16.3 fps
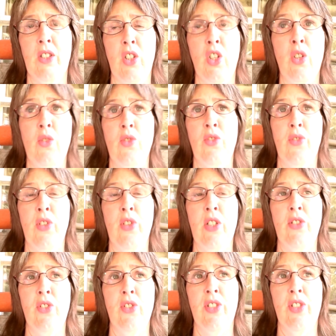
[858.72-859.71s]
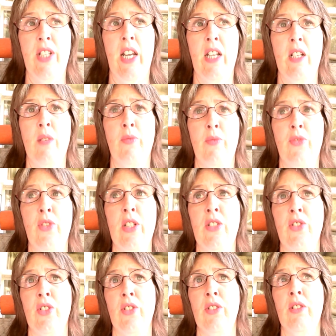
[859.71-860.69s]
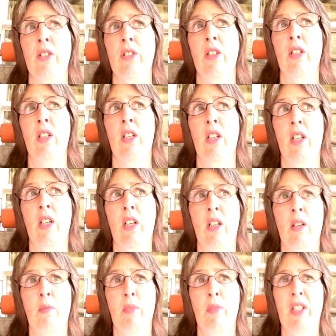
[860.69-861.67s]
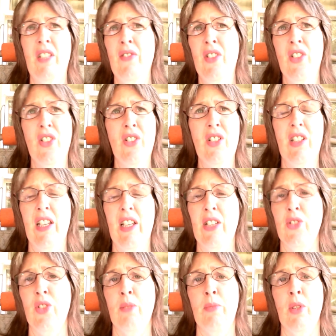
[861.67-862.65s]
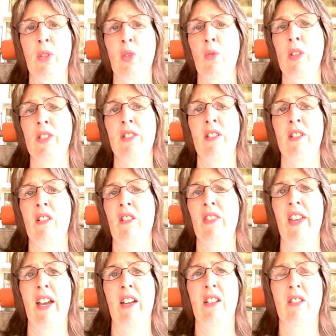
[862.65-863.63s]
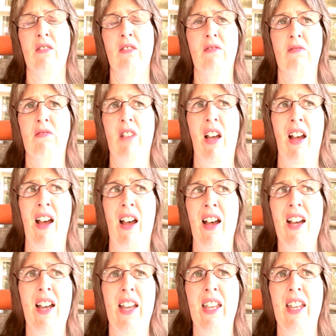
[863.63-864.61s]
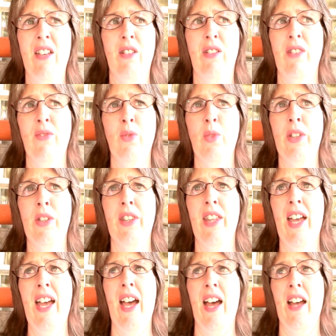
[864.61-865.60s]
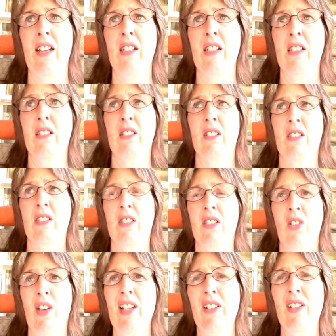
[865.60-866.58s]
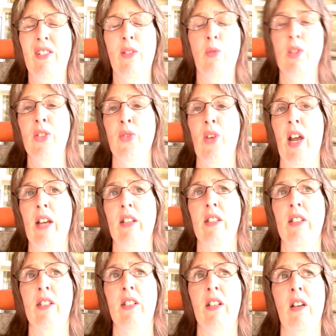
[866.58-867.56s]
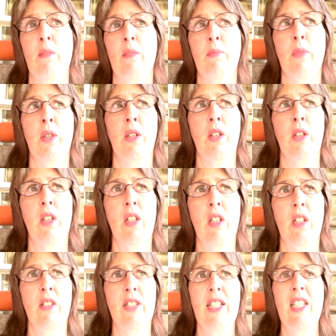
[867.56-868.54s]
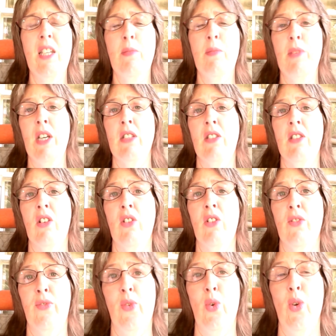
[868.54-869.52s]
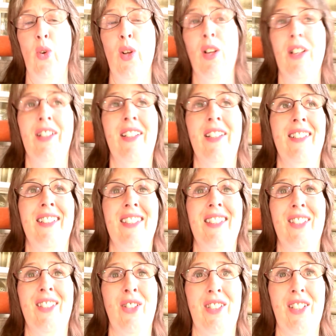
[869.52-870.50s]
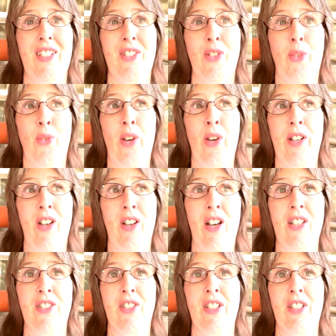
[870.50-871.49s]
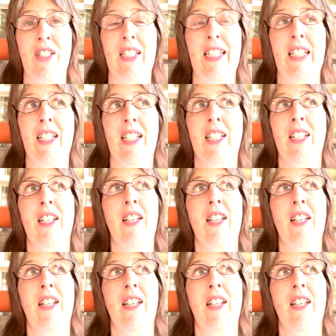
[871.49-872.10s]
It's a huge freezer, stand-up freezer. But even her electric bill wasn't all that high, even with that. So I don't know what's racking it up, because I keep that sucker full so it doesn't run constantly.